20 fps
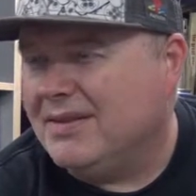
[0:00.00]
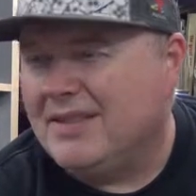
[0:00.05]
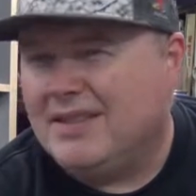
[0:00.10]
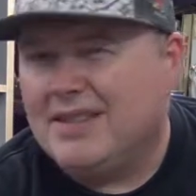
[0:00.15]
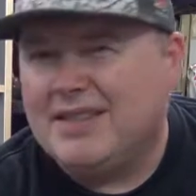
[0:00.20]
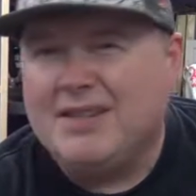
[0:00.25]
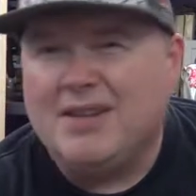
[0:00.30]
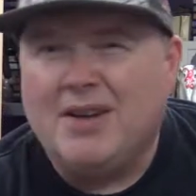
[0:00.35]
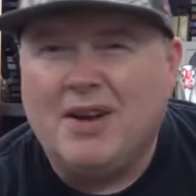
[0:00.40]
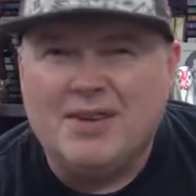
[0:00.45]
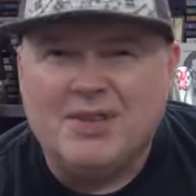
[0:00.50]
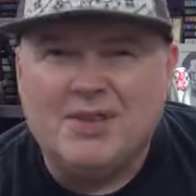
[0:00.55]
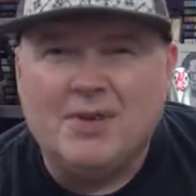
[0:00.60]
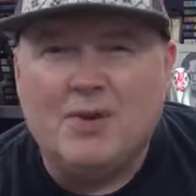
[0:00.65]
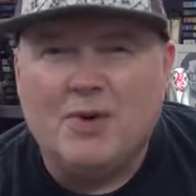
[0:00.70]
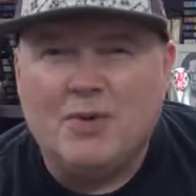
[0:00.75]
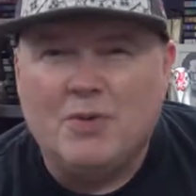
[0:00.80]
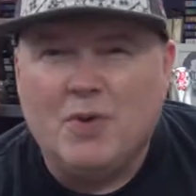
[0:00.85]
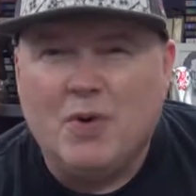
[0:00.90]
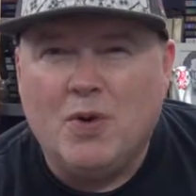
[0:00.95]
there's a nice
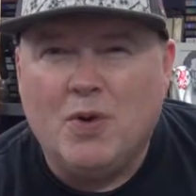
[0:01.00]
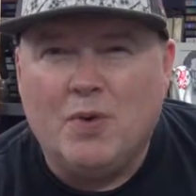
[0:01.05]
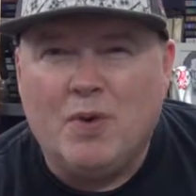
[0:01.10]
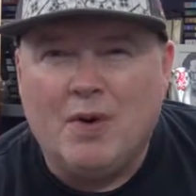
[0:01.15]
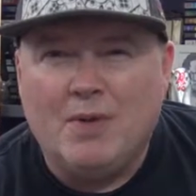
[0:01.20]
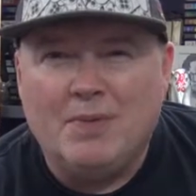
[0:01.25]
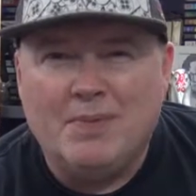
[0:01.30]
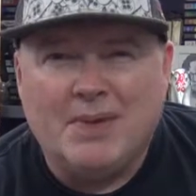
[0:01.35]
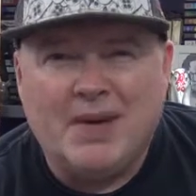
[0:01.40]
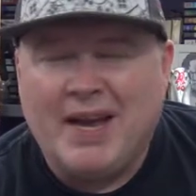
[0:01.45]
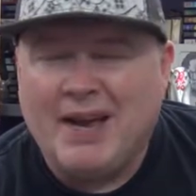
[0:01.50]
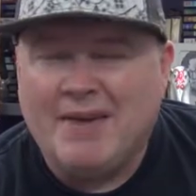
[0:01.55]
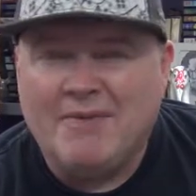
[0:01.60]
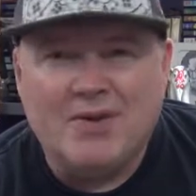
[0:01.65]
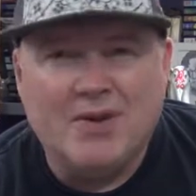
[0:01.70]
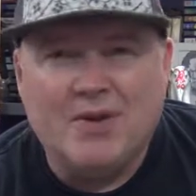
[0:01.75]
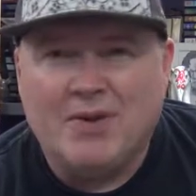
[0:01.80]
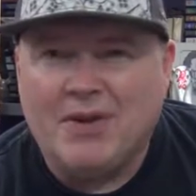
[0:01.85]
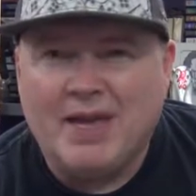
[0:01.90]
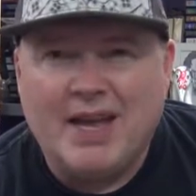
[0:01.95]
God of War one, but I
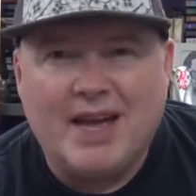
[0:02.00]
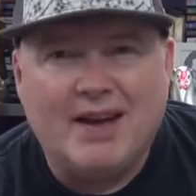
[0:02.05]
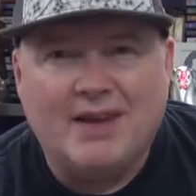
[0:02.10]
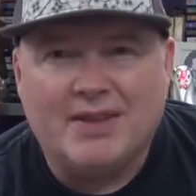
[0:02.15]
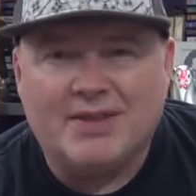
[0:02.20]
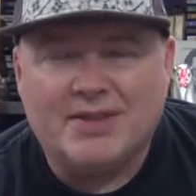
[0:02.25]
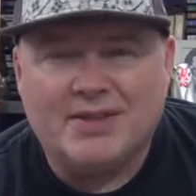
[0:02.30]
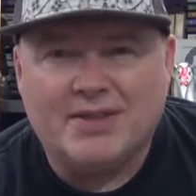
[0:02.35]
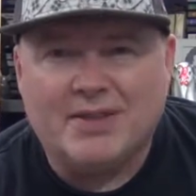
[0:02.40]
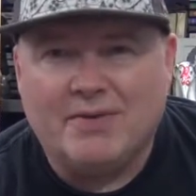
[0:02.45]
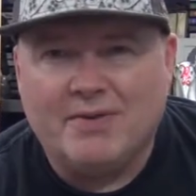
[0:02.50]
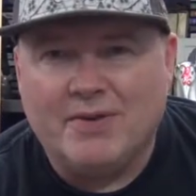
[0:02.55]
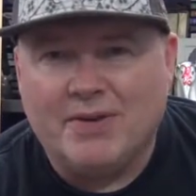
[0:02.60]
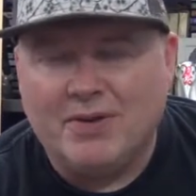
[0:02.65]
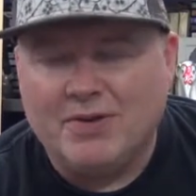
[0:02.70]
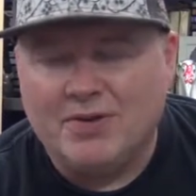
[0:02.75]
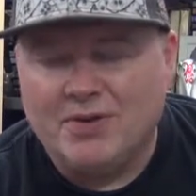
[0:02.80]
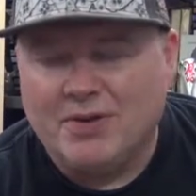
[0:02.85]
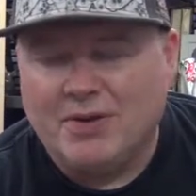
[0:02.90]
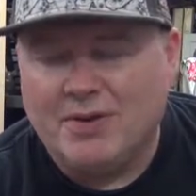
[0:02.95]
haven't got that. I just got the
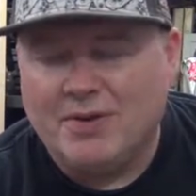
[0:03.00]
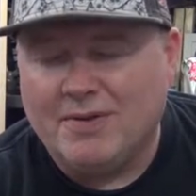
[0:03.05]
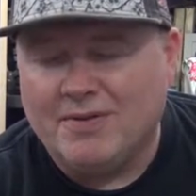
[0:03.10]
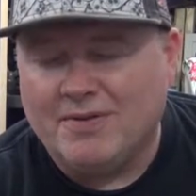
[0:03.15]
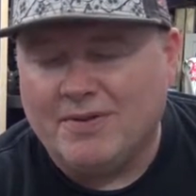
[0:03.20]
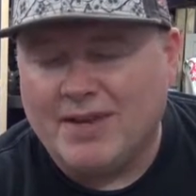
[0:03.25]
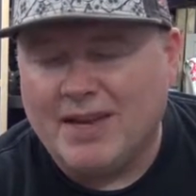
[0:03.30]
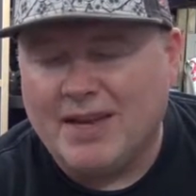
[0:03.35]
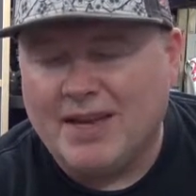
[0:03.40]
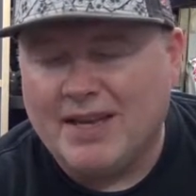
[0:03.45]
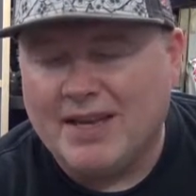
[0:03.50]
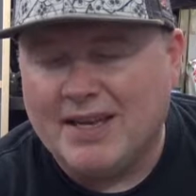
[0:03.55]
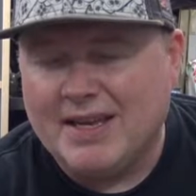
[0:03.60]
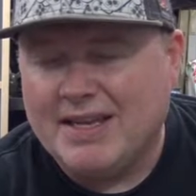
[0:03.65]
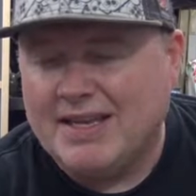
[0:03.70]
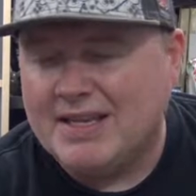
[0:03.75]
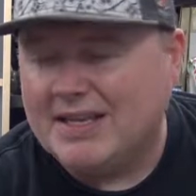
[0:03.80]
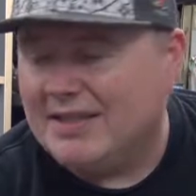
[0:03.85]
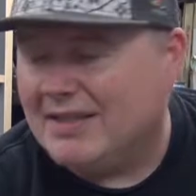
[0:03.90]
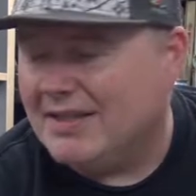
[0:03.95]
controller for that,
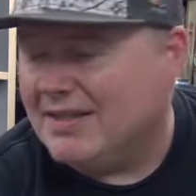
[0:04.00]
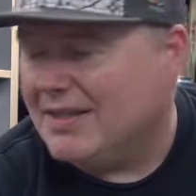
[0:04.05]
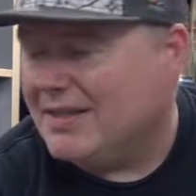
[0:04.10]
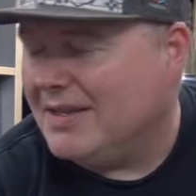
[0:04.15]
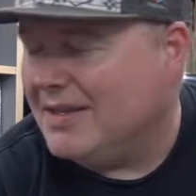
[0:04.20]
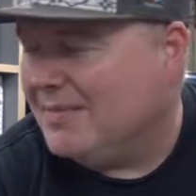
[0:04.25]
and